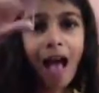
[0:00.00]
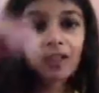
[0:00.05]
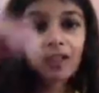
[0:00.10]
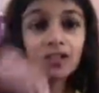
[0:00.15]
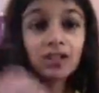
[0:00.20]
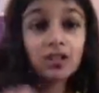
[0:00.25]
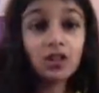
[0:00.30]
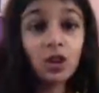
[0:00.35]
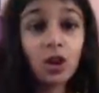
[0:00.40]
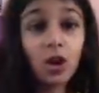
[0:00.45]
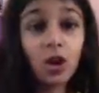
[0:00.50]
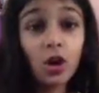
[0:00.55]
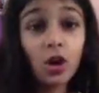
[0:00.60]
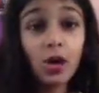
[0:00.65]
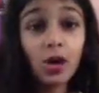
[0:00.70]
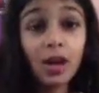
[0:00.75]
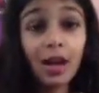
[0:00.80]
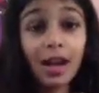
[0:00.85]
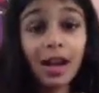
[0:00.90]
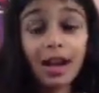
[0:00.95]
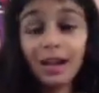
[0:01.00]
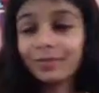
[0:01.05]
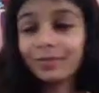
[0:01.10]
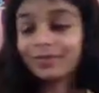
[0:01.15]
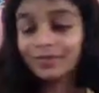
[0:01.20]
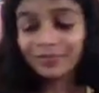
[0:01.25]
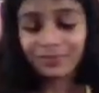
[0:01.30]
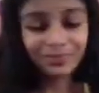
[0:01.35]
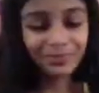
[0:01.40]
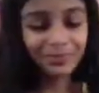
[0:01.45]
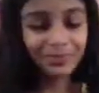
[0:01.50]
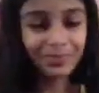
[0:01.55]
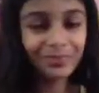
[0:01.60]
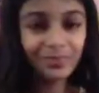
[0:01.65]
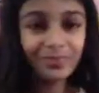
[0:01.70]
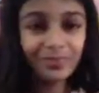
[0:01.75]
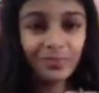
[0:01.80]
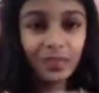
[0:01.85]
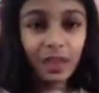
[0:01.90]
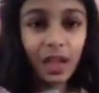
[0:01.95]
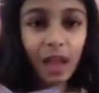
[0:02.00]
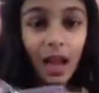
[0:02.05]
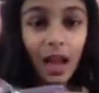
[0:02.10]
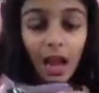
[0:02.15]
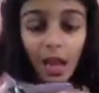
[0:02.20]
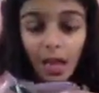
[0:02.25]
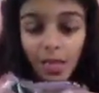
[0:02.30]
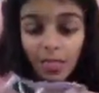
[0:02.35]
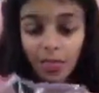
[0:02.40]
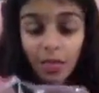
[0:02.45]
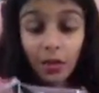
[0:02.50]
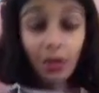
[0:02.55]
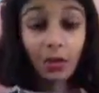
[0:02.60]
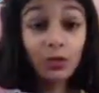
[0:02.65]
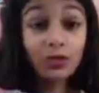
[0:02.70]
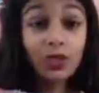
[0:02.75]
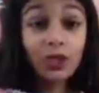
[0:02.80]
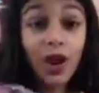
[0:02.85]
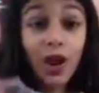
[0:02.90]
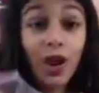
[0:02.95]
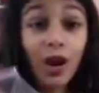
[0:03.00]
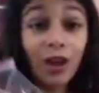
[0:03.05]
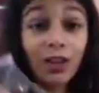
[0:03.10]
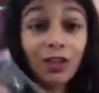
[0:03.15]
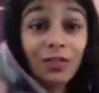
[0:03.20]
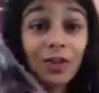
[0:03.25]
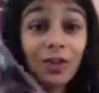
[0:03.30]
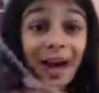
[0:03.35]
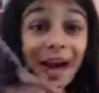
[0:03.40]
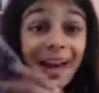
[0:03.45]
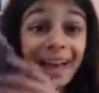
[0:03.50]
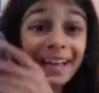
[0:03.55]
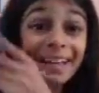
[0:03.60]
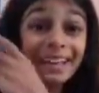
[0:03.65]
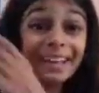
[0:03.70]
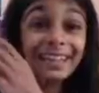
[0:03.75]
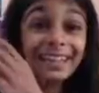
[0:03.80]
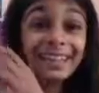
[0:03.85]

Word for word: So yeah. Those are all my